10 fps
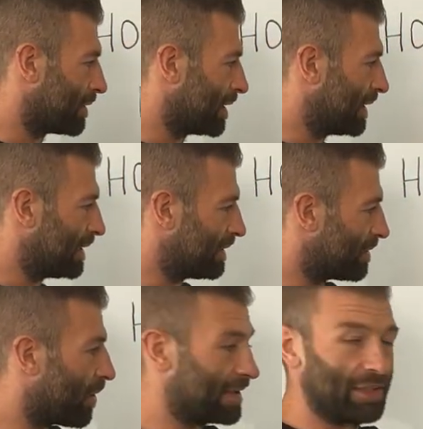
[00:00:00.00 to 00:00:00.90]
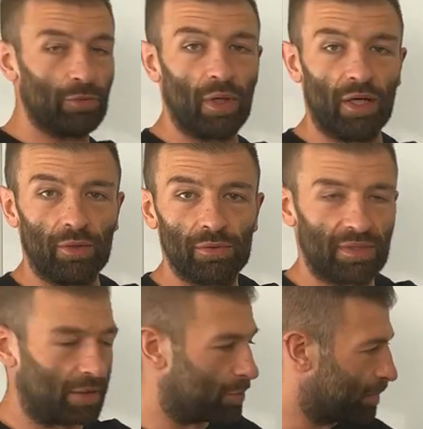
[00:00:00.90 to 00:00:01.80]
And then in an ideal world,
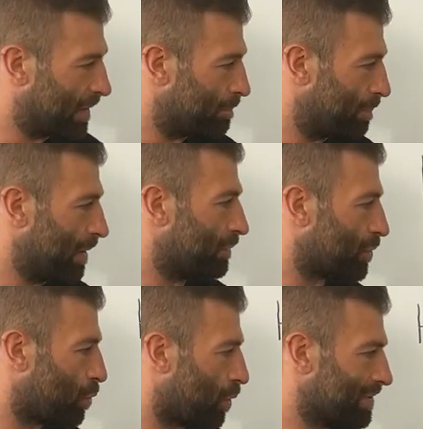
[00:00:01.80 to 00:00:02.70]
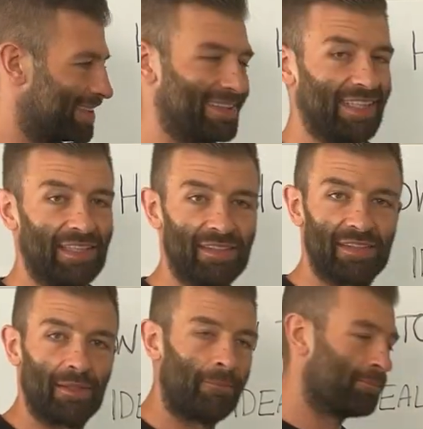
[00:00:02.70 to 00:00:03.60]
there would be a bill of
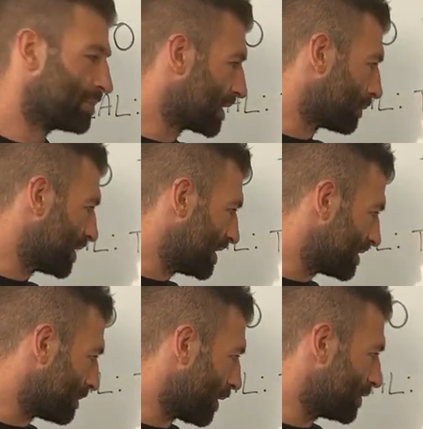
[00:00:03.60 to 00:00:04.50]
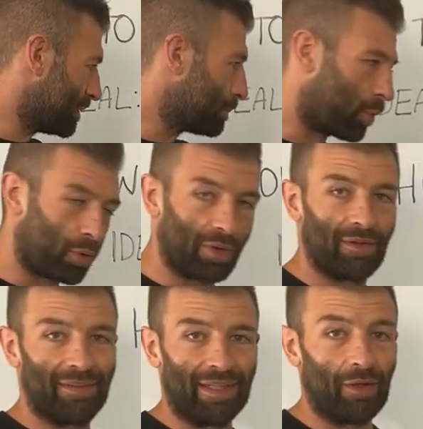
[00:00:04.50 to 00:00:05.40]
quantities, which is the most important
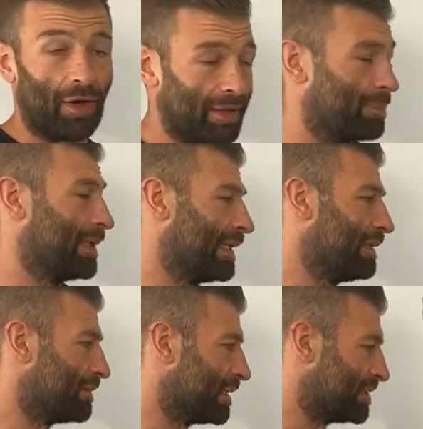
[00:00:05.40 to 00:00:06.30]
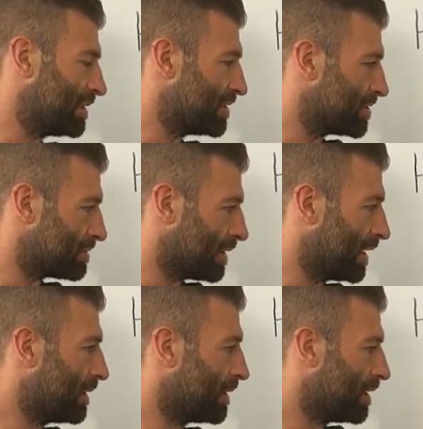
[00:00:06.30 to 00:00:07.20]
thing I believe in this industry,